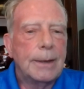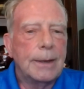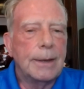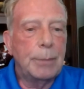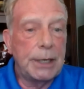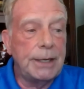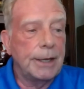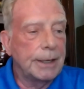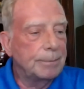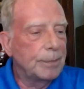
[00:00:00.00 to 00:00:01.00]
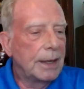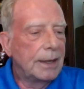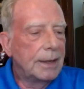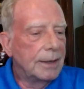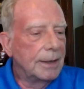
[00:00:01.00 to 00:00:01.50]
But he did.
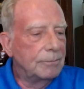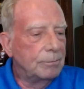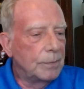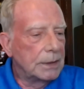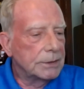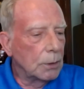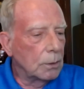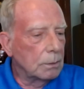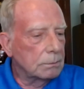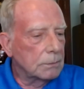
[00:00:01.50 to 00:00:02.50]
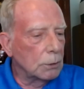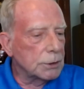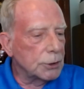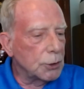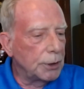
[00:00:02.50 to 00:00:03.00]
So
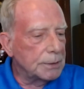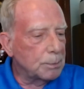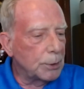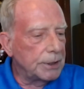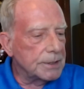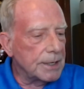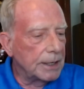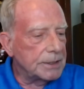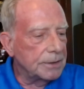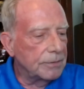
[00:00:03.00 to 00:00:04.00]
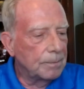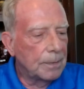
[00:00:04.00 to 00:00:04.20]
goes to show you he's pretty decisive.